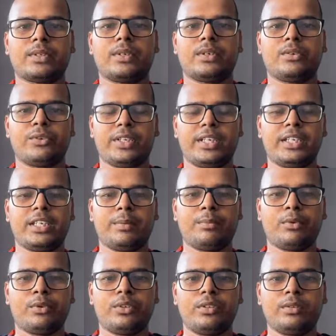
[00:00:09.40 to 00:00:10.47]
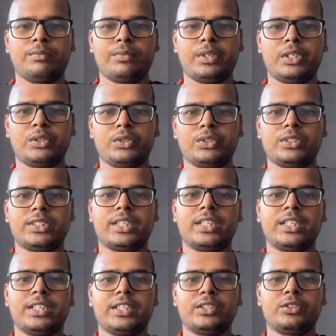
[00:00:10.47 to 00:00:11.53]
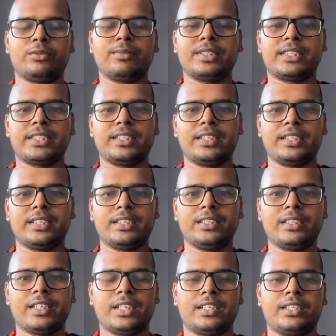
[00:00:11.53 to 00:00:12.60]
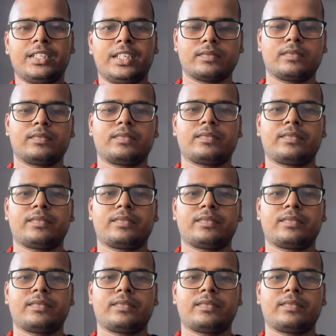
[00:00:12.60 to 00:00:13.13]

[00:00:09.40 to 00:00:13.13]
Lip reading: where I upload videos related to machine learning and AI.